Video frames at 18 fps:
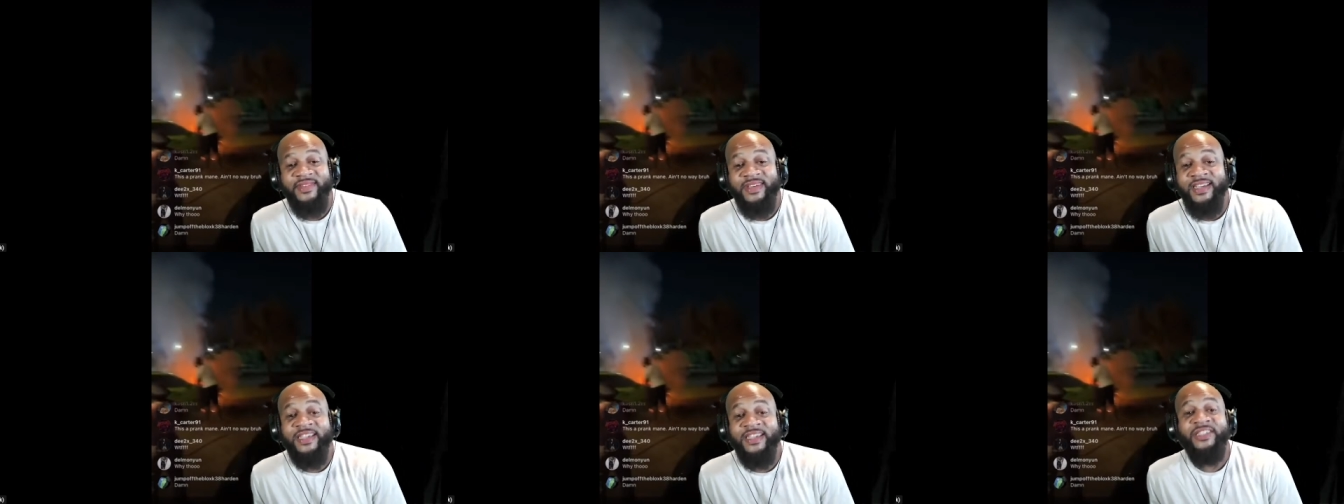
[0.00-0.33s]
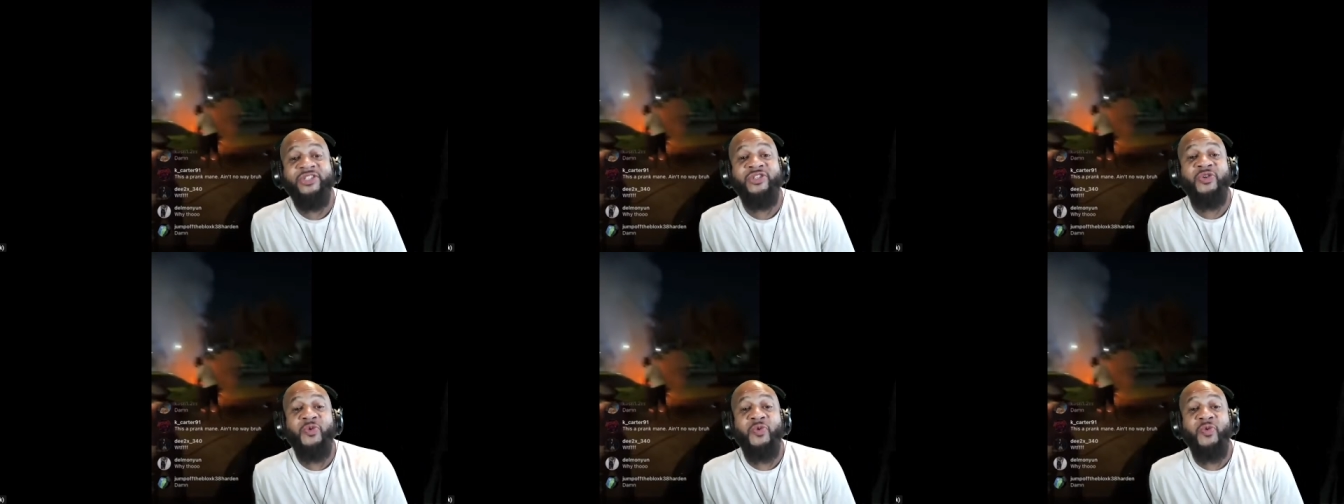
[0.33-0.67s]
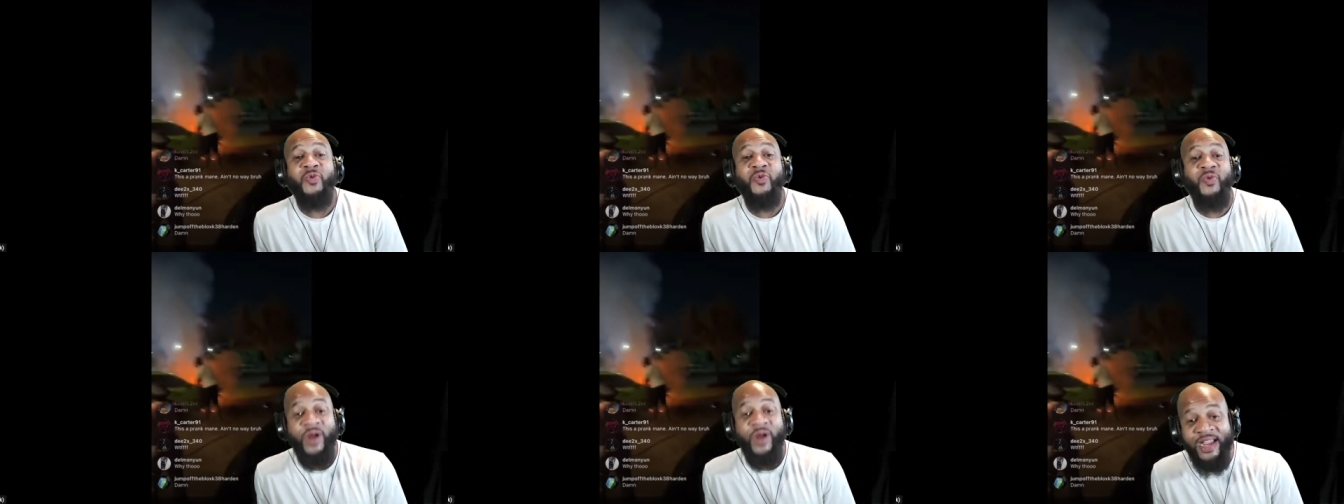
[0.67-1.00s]
It's
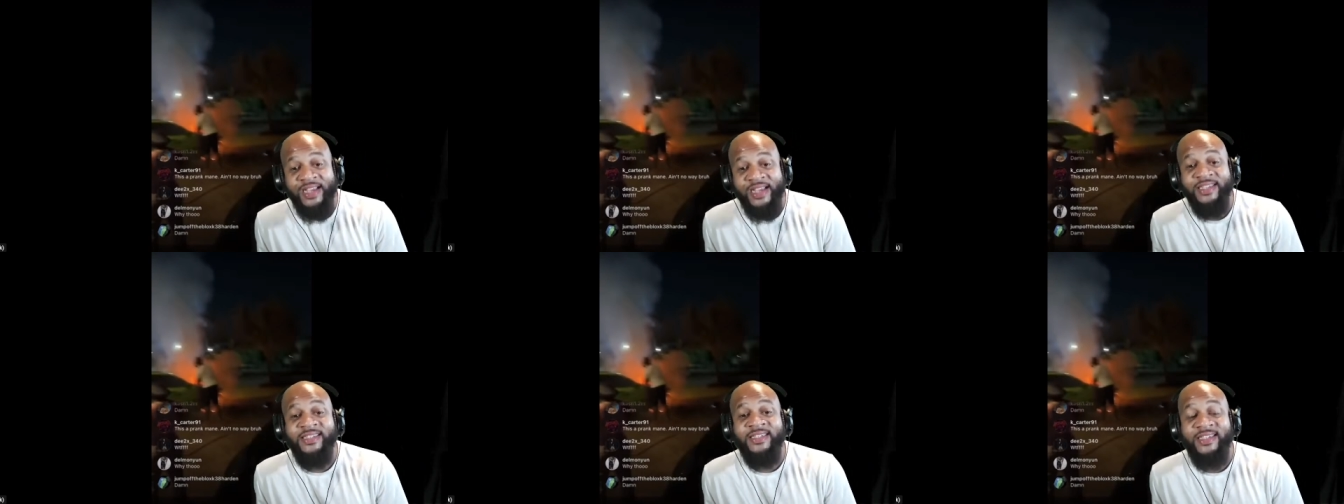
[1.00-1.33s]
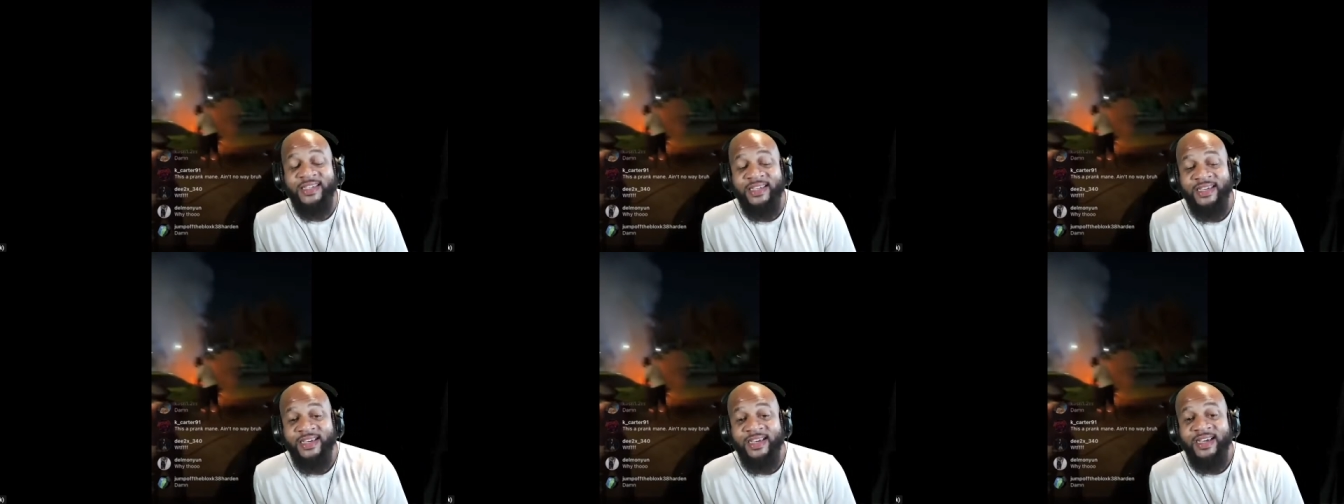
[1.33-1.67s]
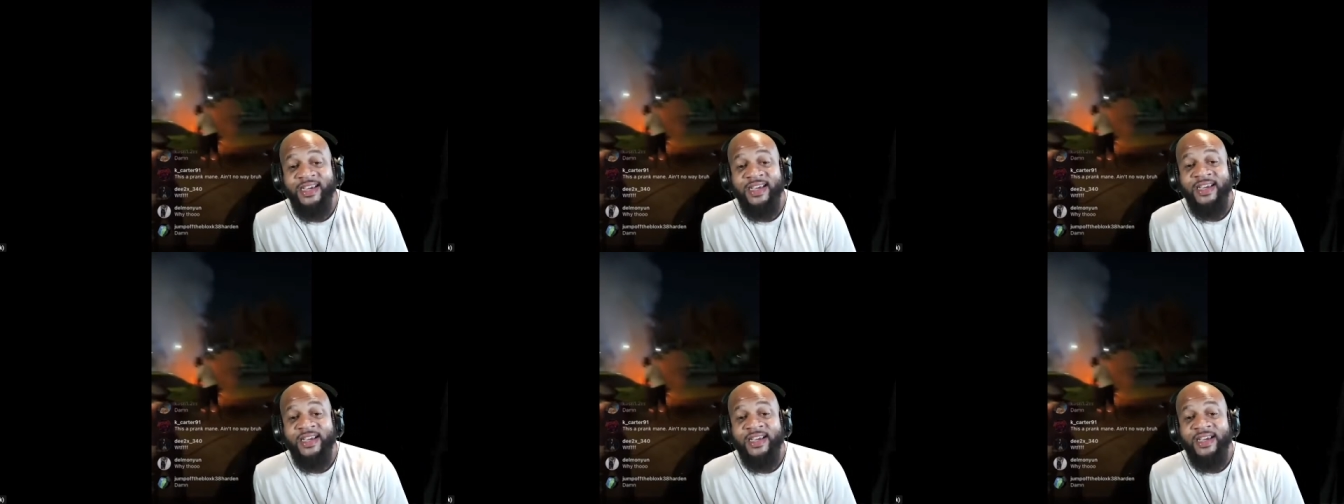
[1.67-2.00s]
crazy
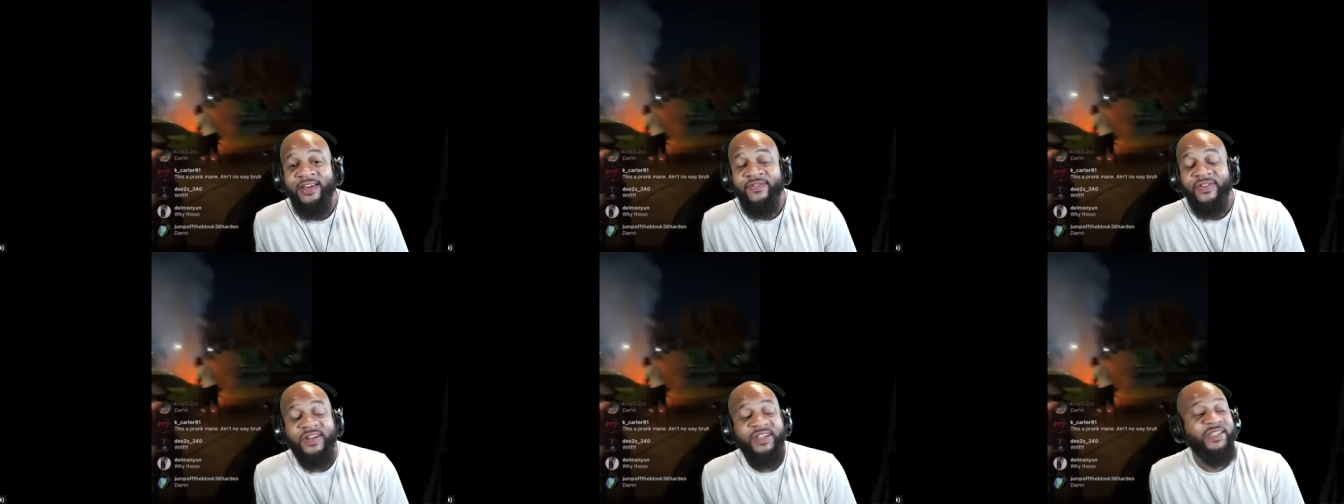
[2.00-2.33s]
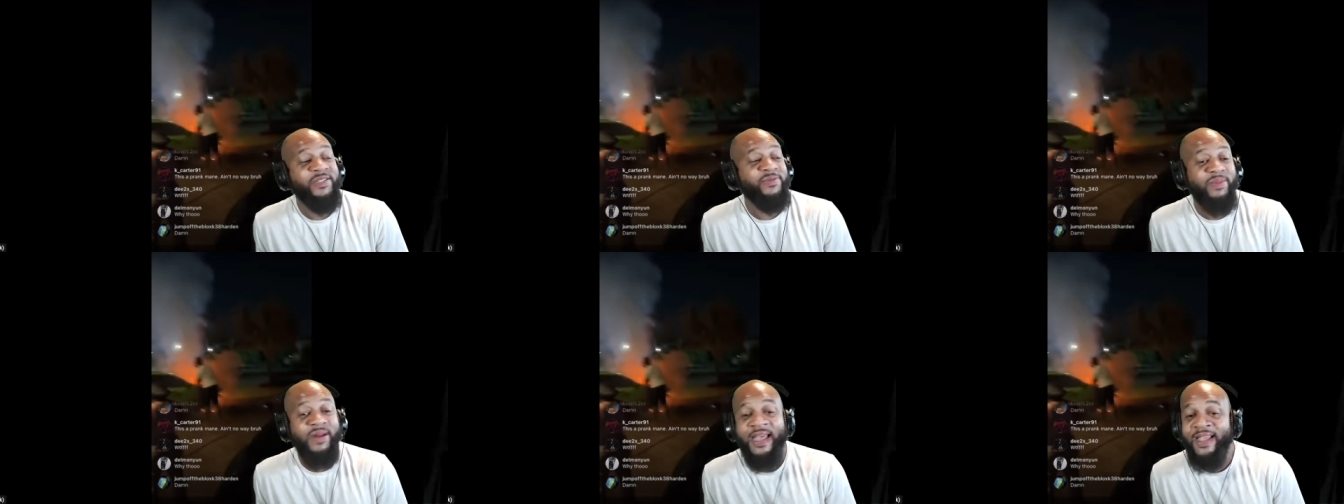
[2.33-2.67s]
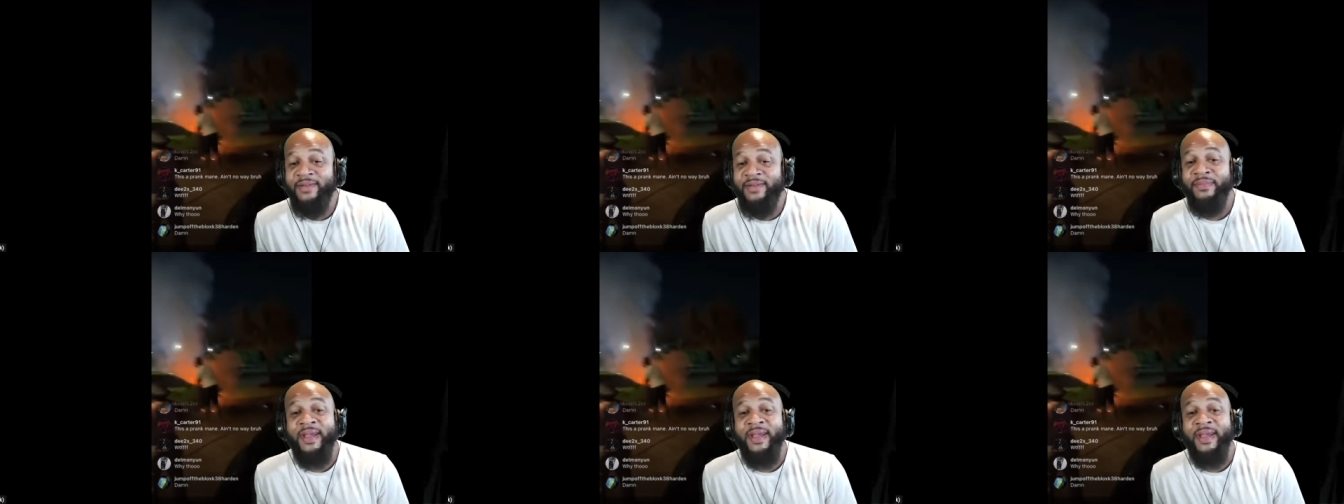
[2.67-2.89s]
for this black